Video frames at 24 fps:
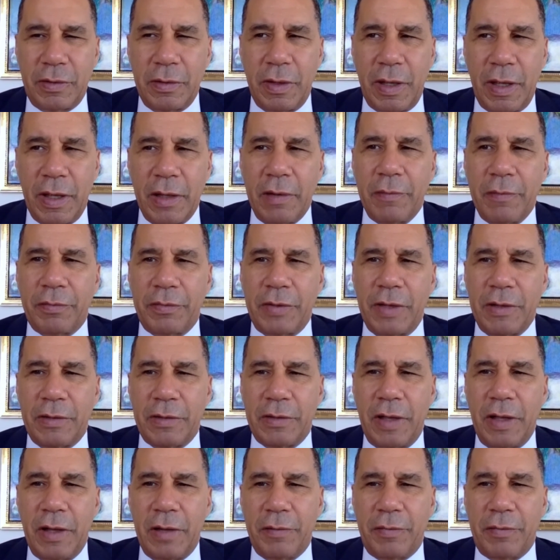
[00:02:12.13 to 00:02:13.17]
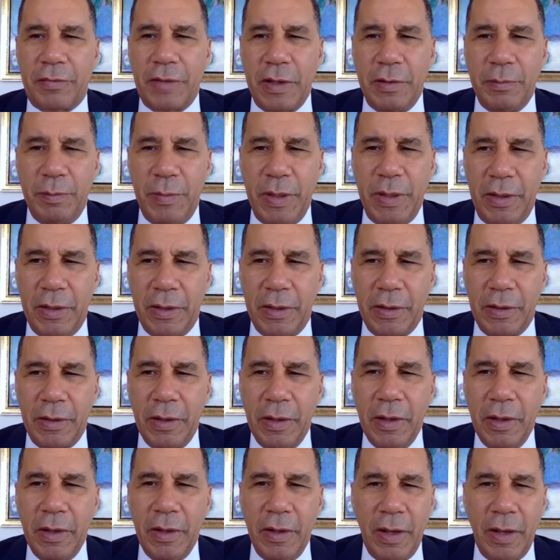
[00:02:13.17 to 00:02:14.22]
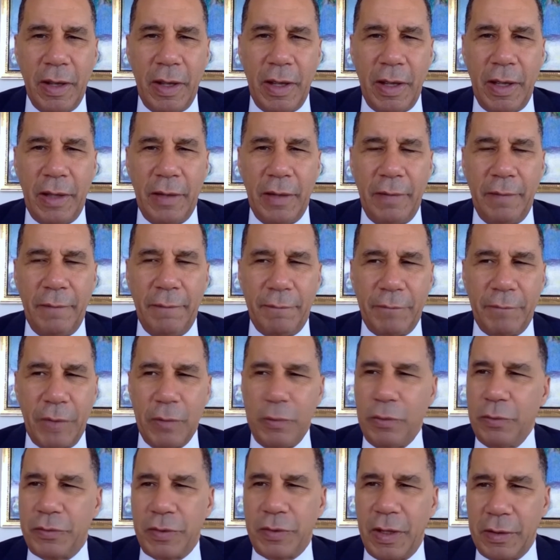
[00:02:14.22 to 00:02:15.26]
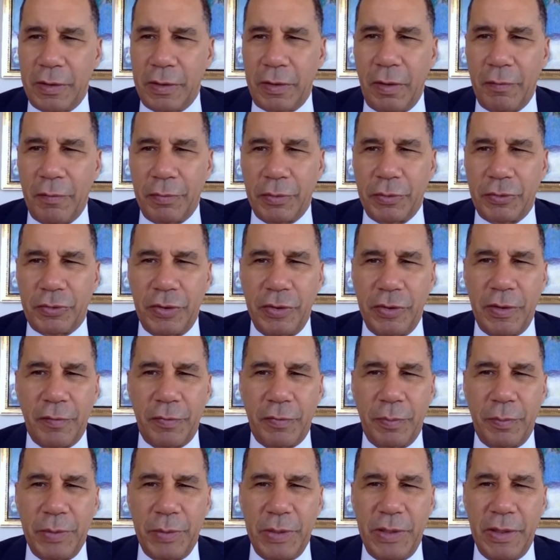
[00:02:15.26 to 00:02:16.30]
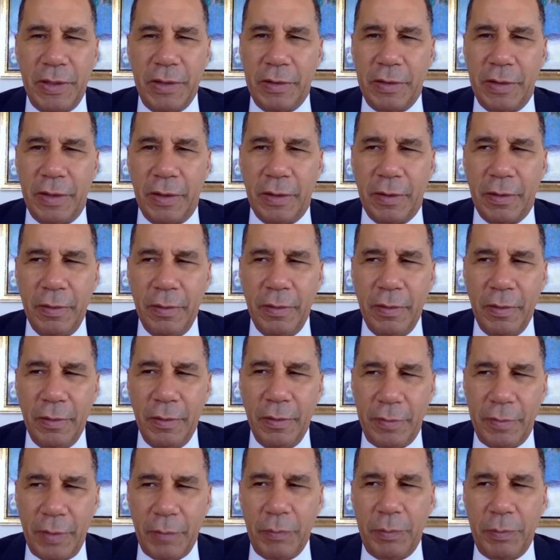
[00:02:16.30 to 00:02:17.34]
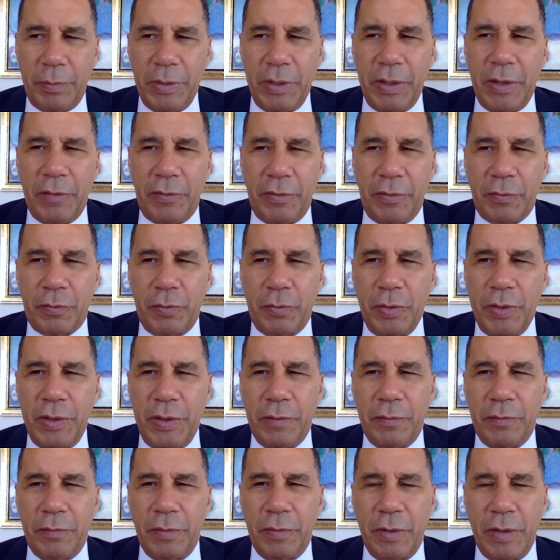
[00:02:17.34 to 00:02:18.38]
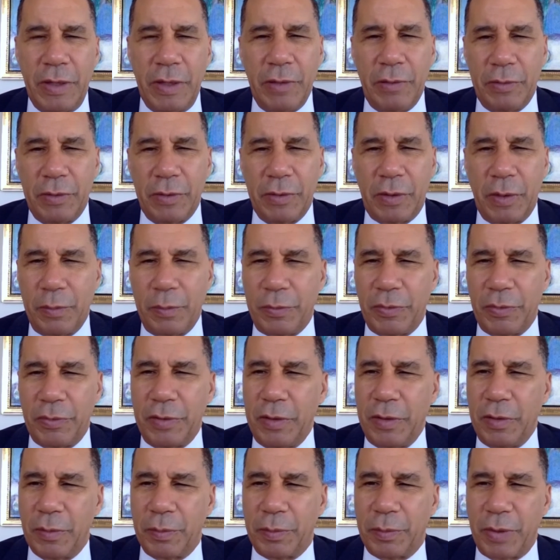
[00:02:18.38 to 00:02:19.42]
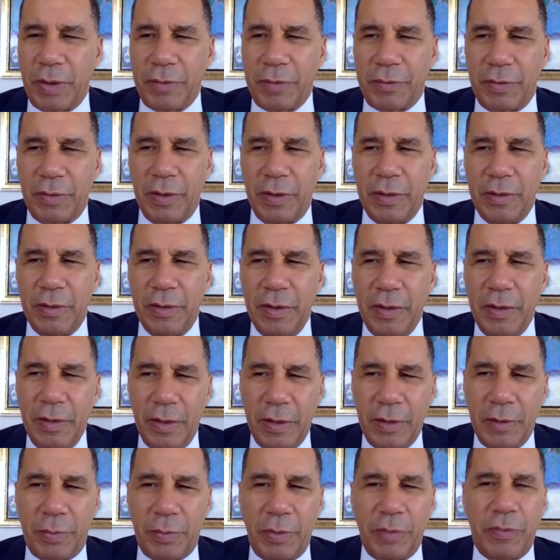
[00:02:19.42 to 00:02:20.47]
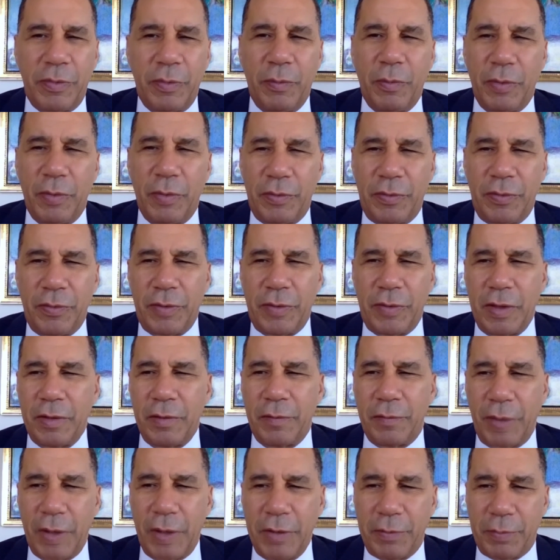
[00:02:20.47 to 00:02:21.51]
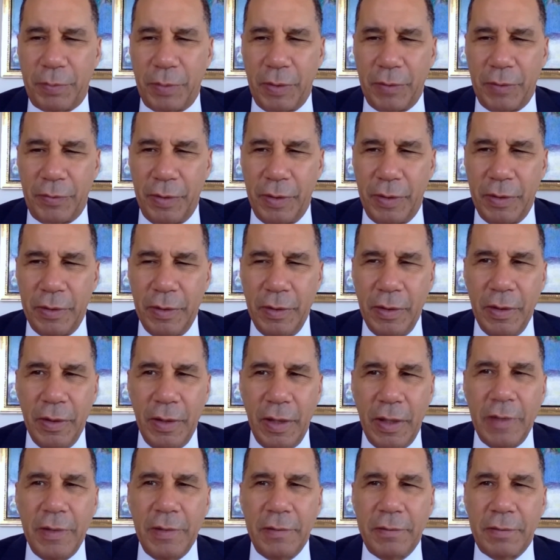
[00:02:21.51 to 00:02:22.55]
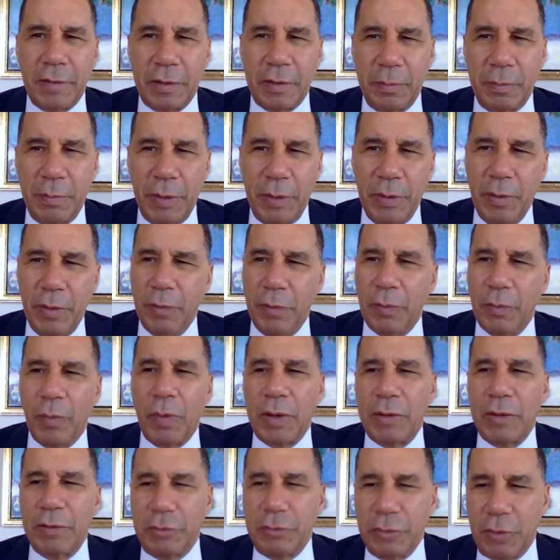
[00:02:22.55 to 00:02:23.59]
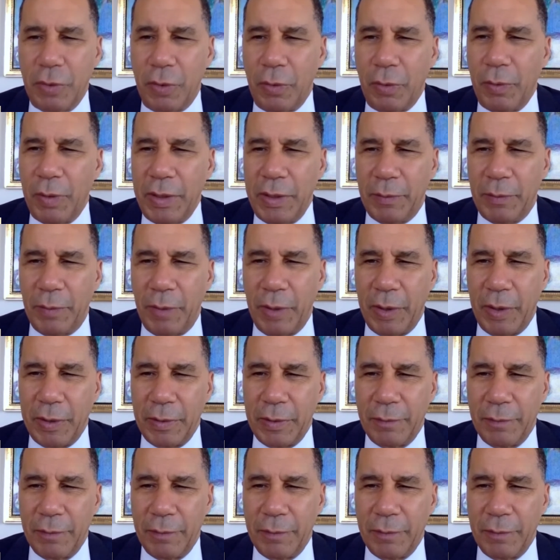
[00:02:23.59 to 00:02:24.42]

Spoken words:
head of state to head of state meeting, and a lieutenant governor should never be in there. That would be as if Queen of England comes to see the president and the president wants to send the vice president. And they said to me, well, why don't you go anyway?